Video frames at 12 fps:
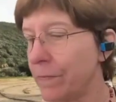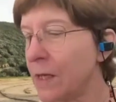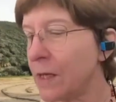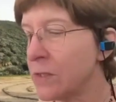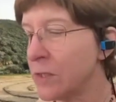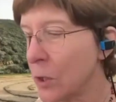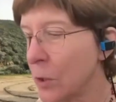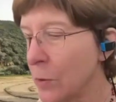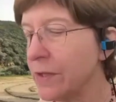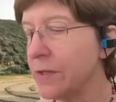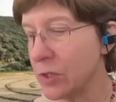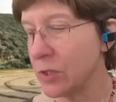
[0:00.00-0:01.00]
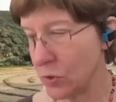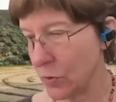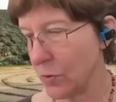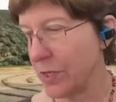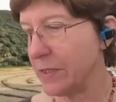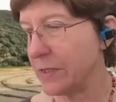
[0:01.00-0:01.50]
So
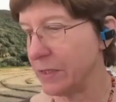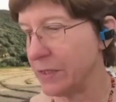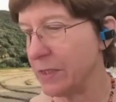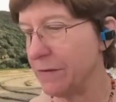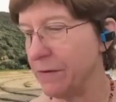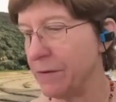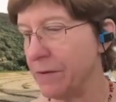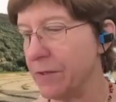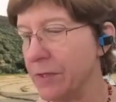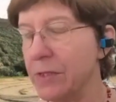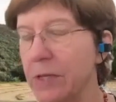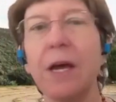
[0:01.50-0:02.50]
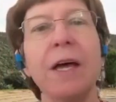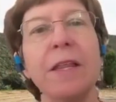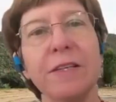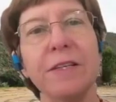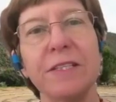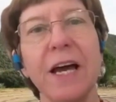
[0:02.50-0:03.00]
stories is the first.
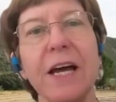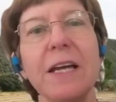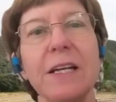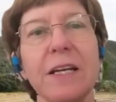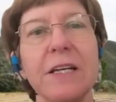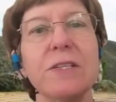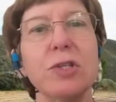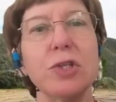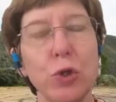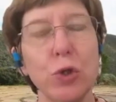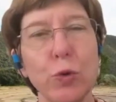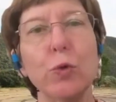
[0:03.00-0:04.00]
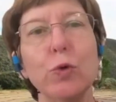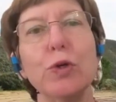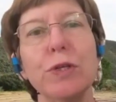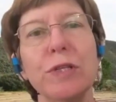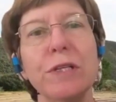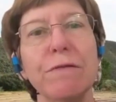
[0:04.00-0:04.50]
The second is
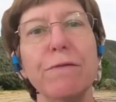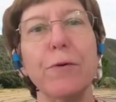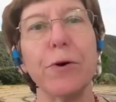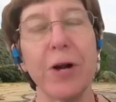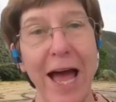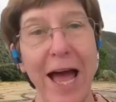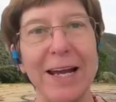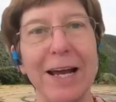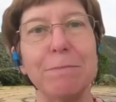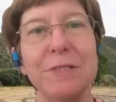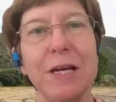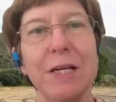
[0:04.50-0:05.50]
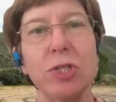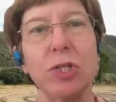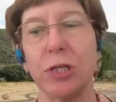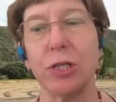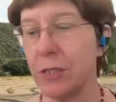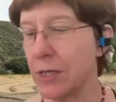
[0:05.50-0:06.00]
tools for
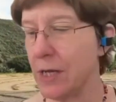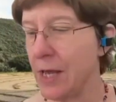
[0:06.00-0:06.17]
adaptation.